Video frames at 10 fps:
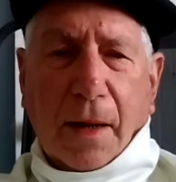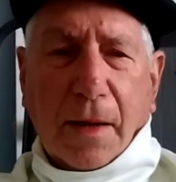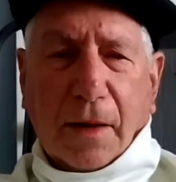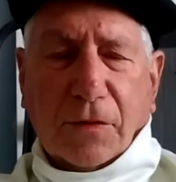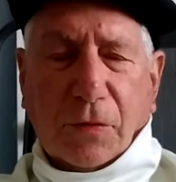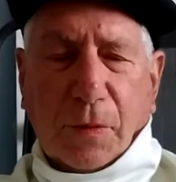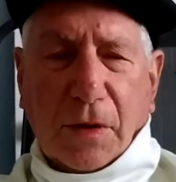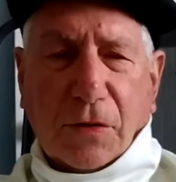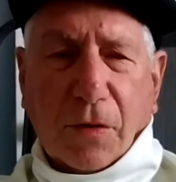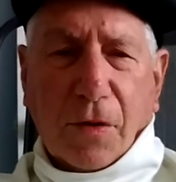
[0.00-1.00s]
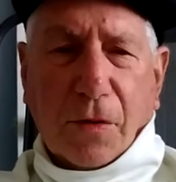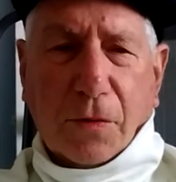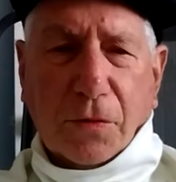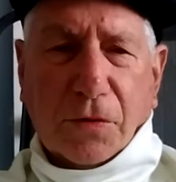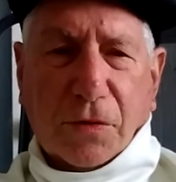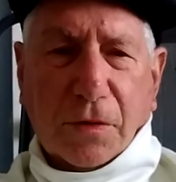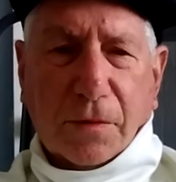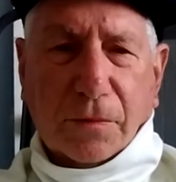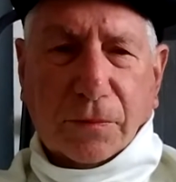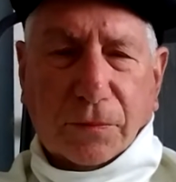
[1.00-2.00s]
And next to each of those,
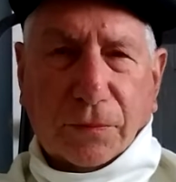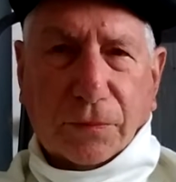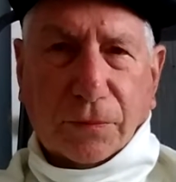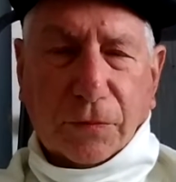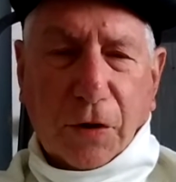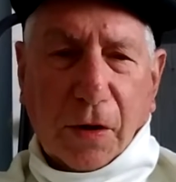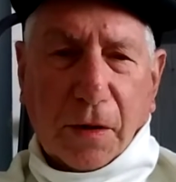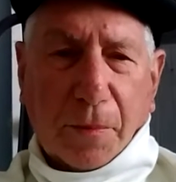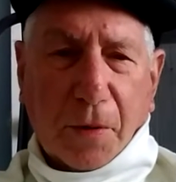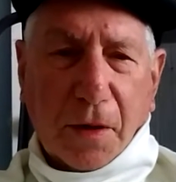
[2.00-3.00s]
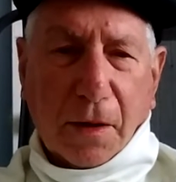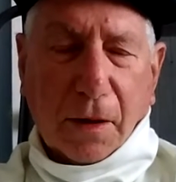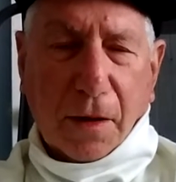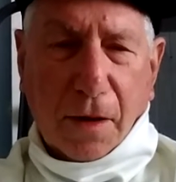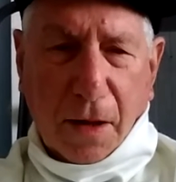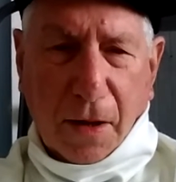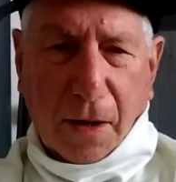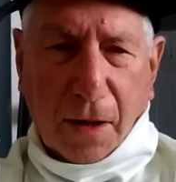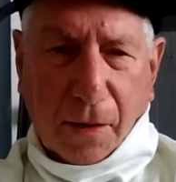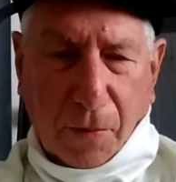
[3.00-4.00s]
you're going to put
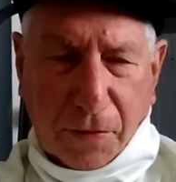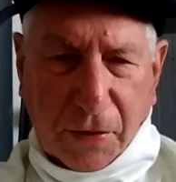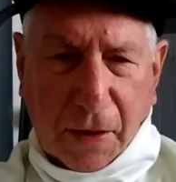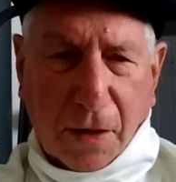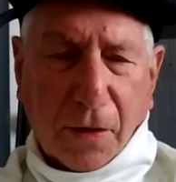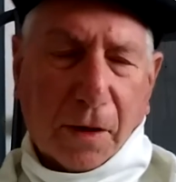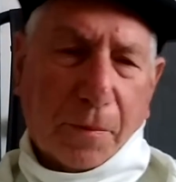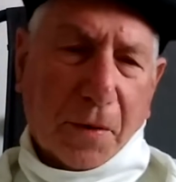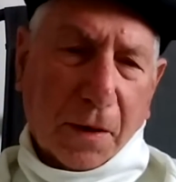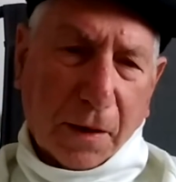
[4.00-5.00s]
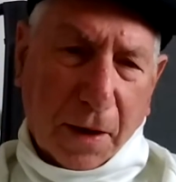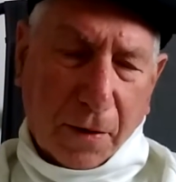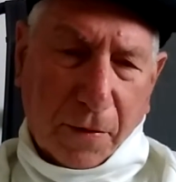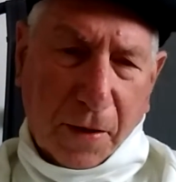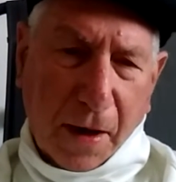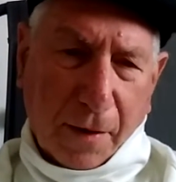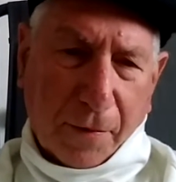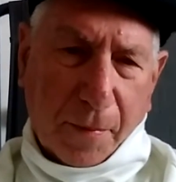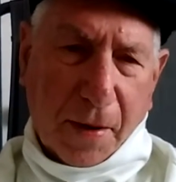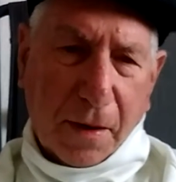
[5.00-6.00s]
once again, you're going to put a letter of the
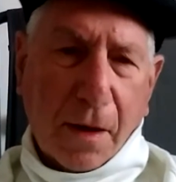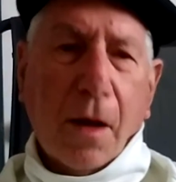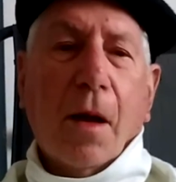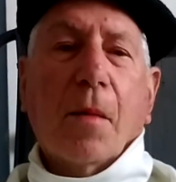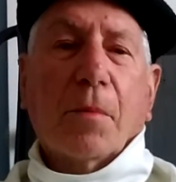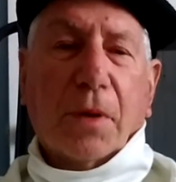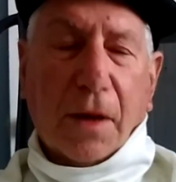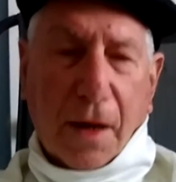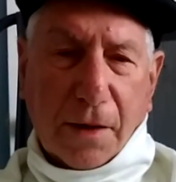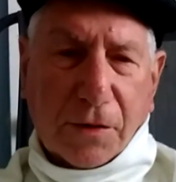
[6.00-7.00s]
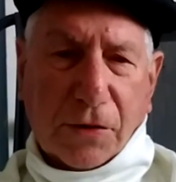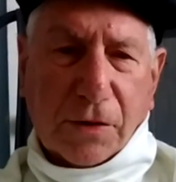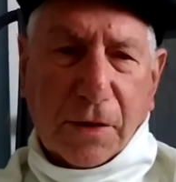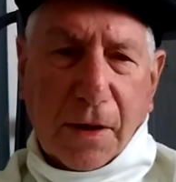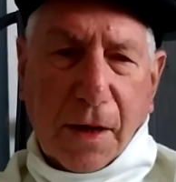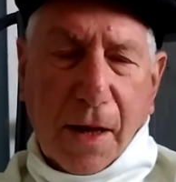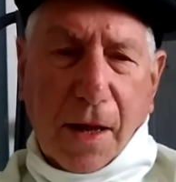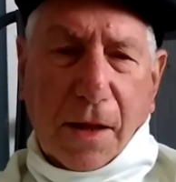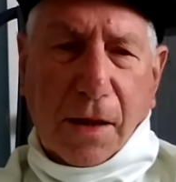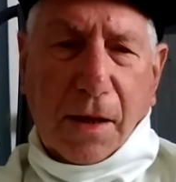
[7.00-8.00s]
alphabet plus
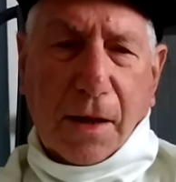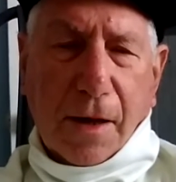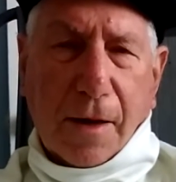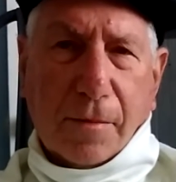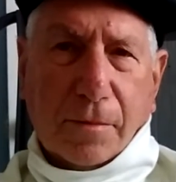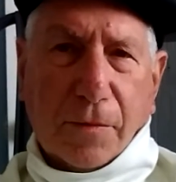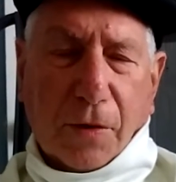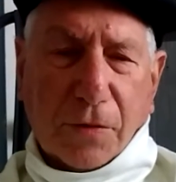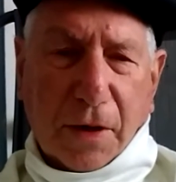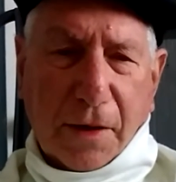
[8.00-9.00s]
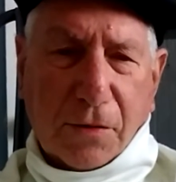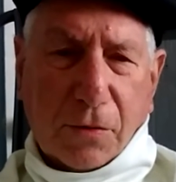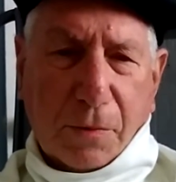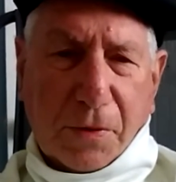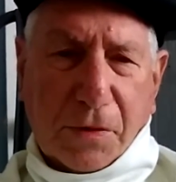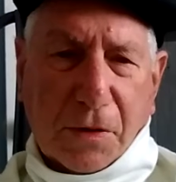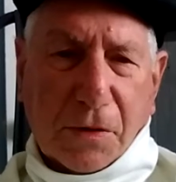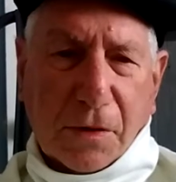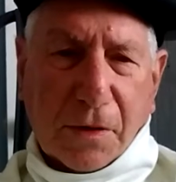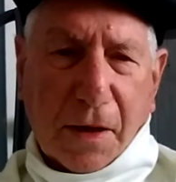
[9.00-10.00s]
those last two
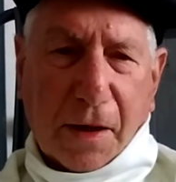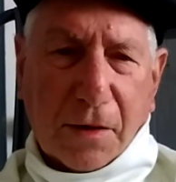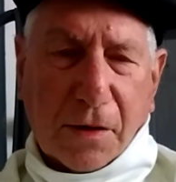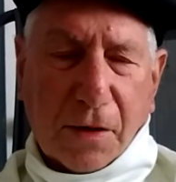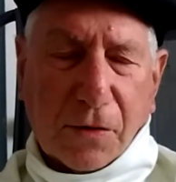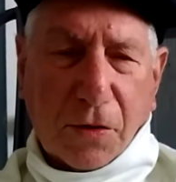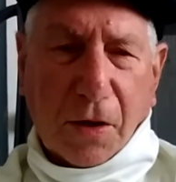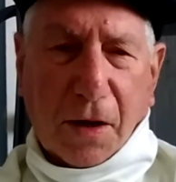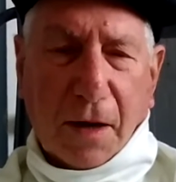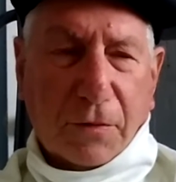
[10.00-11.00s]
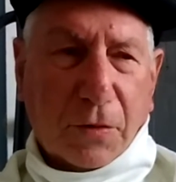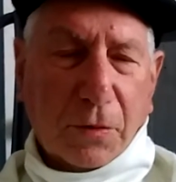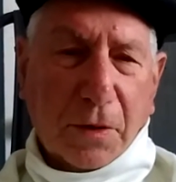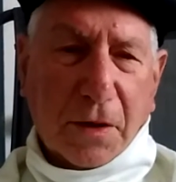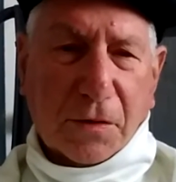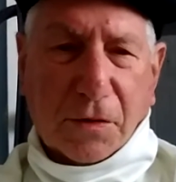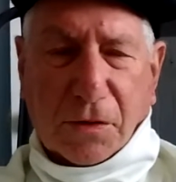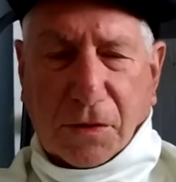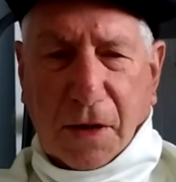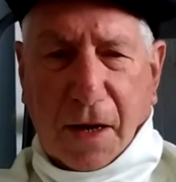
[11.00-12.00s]
positions, like I said. So you're going to have two
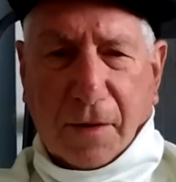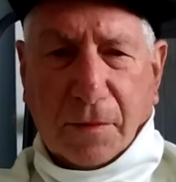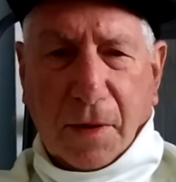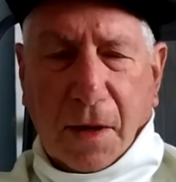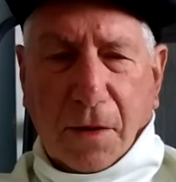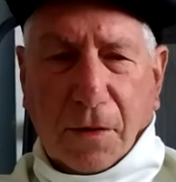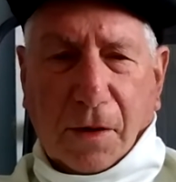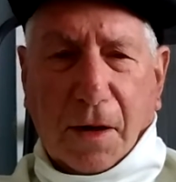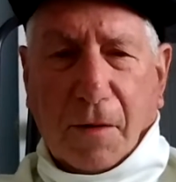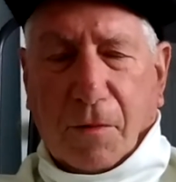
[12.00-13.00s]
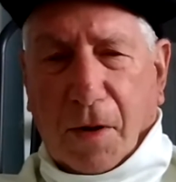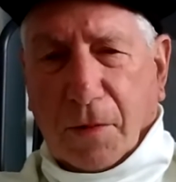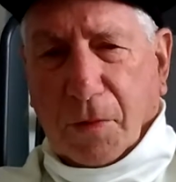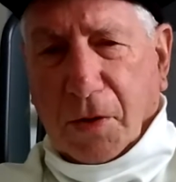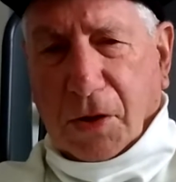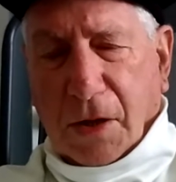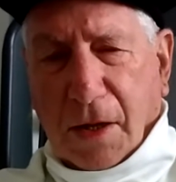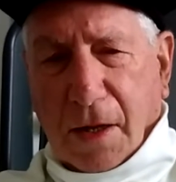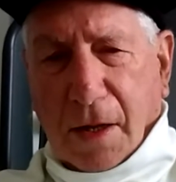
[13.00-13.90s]
lists now. You're going to have one with